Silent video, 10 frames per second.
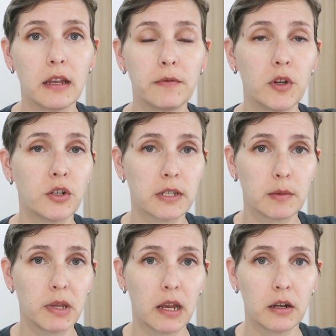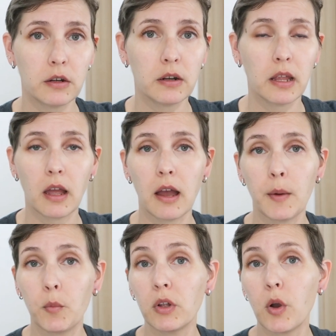If you're just a beginner,
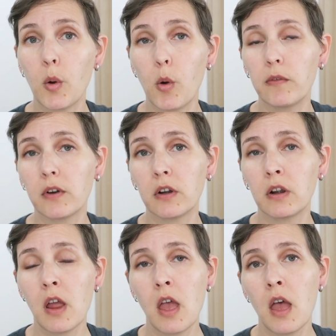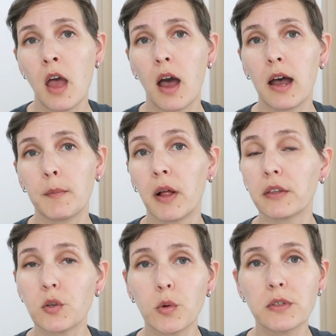we'll go over all the
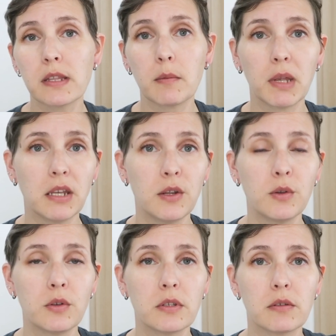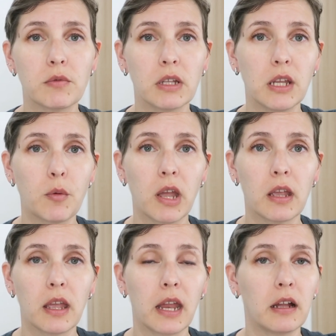tools and the menus really
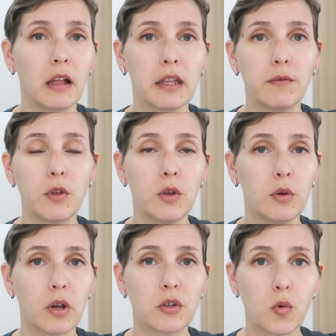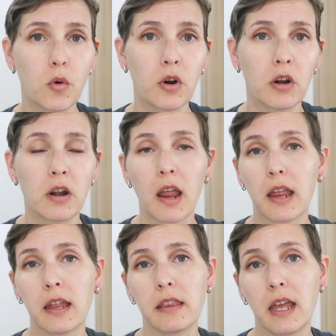quick, and I'll give you a tour,
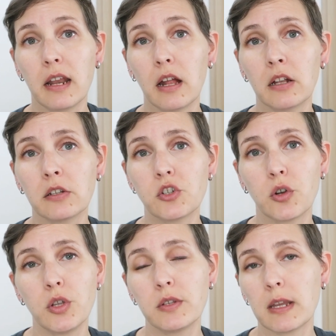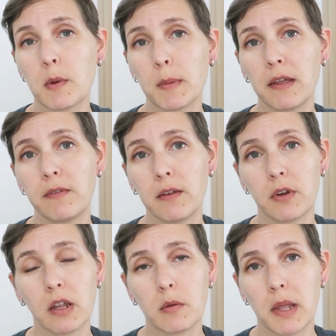and then I'll show you some of my
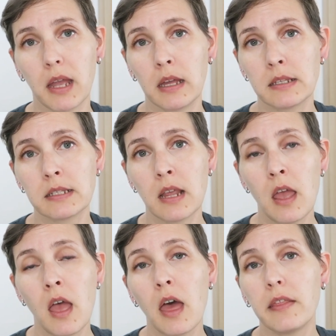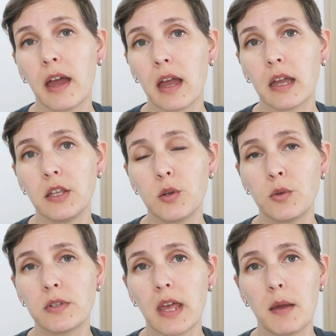favorite commands that I
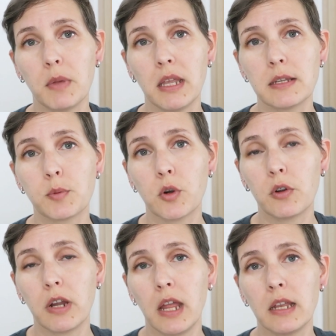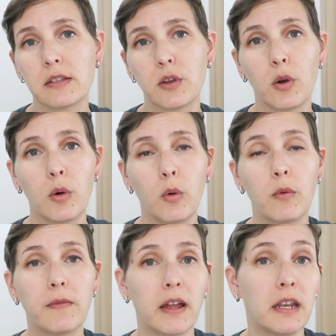use that makes Procreate so
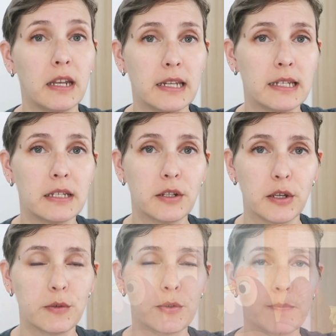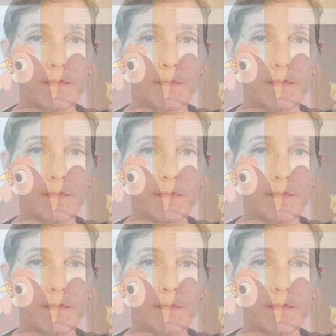fun and easy to use.